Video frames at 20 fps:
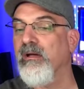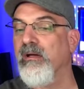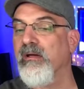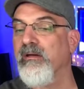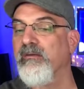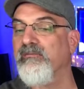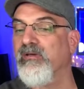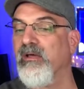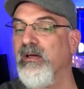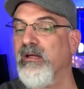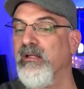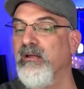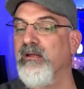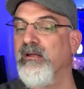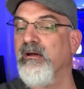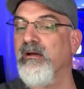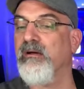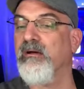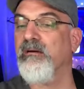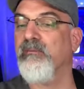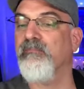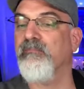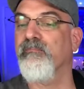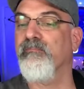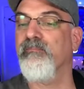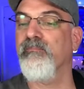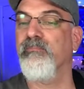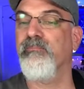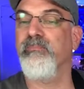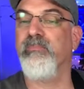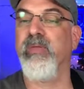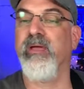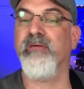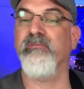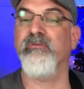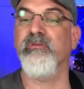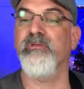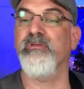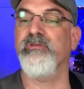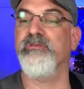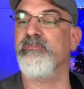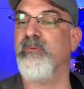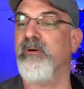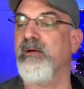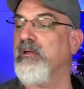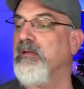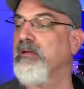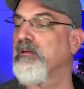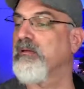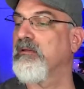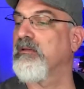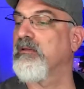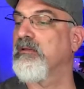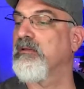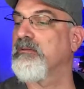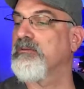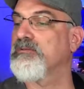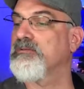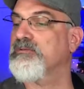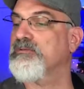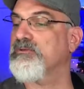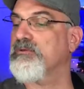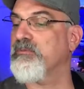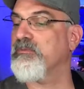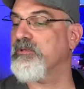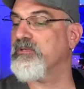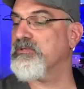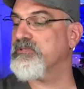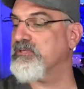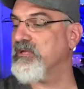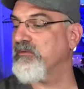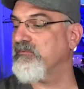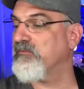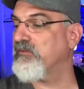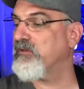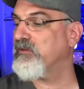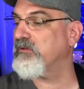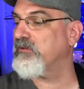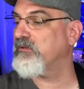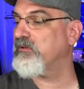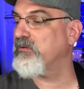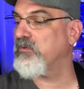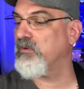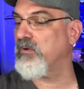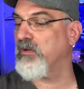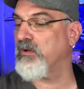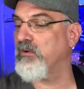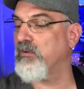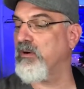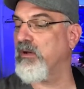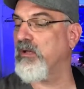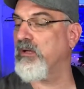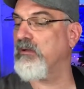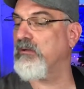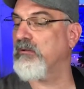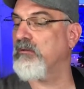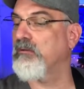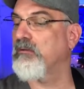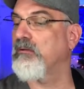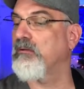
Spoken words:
I've got, I haven't used my streaming stuff in quite a while.